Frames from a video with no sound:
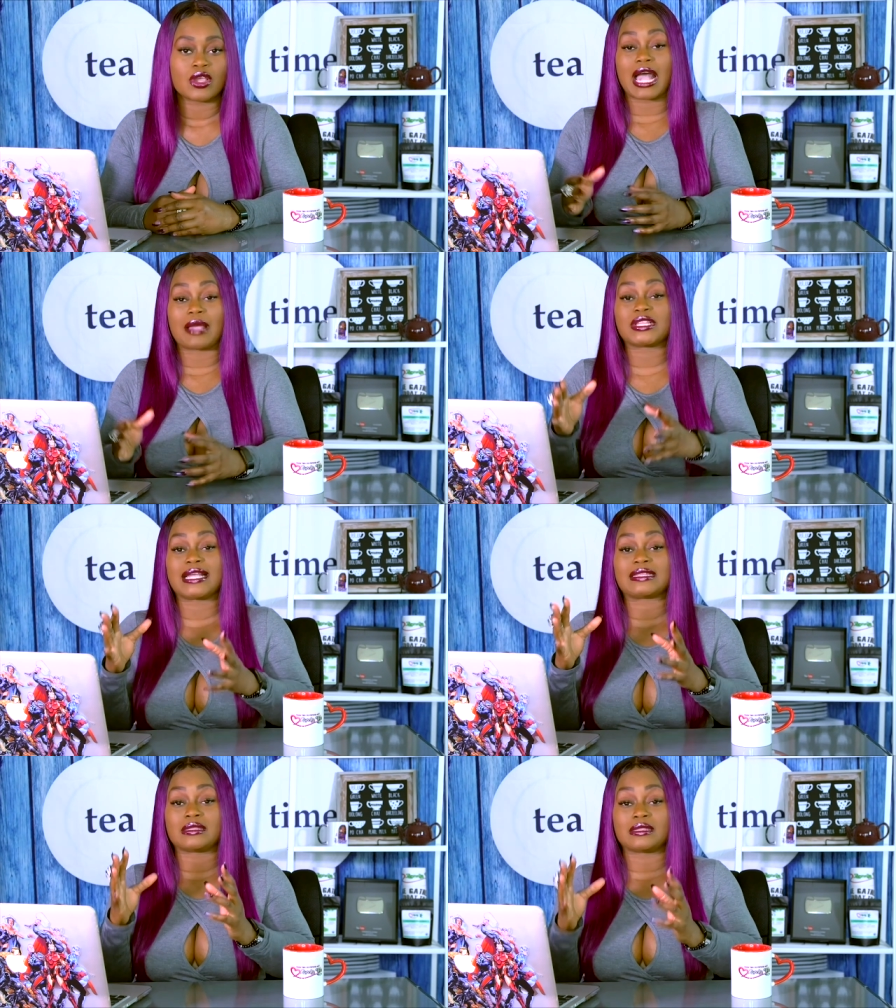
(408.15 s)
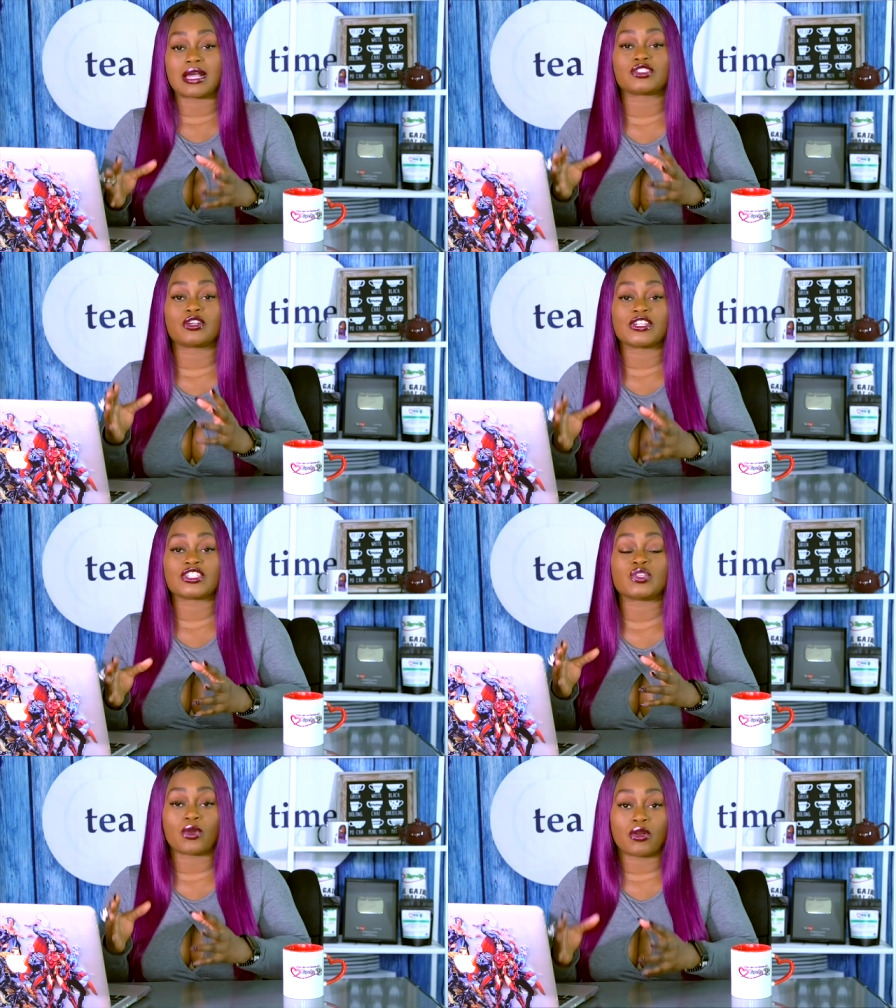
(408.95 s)
I'm glad that Lonzo
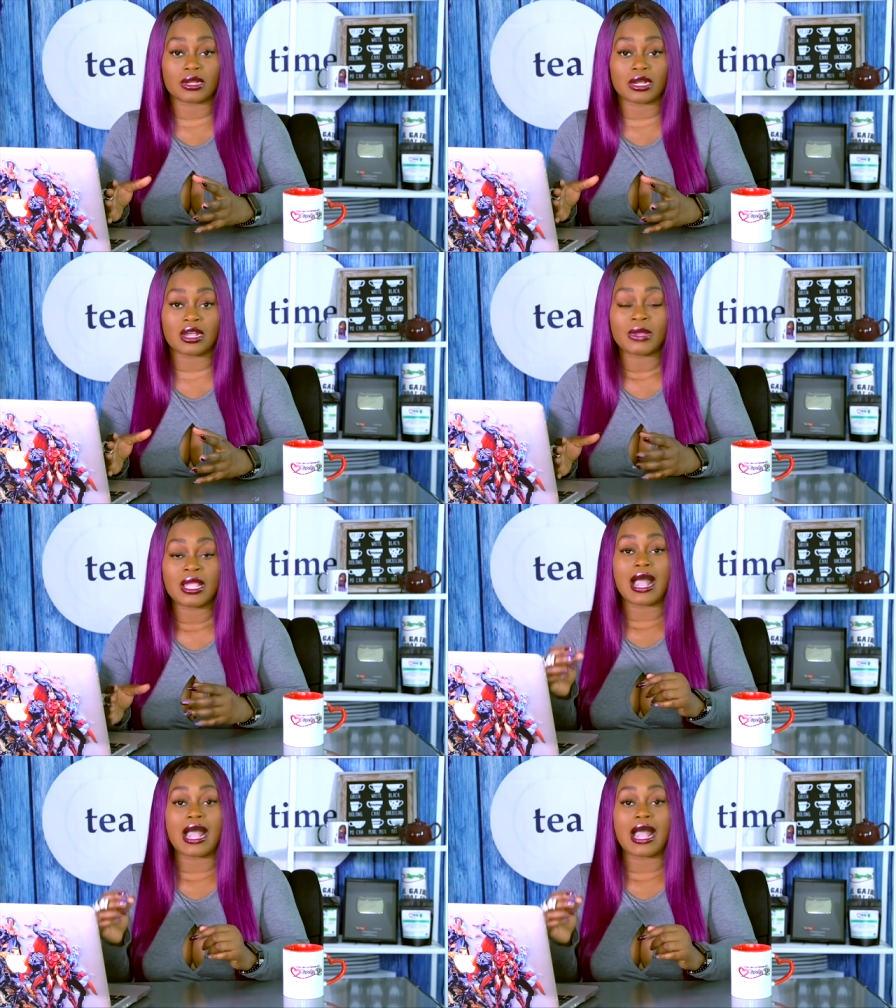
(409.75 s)
eventually woke up.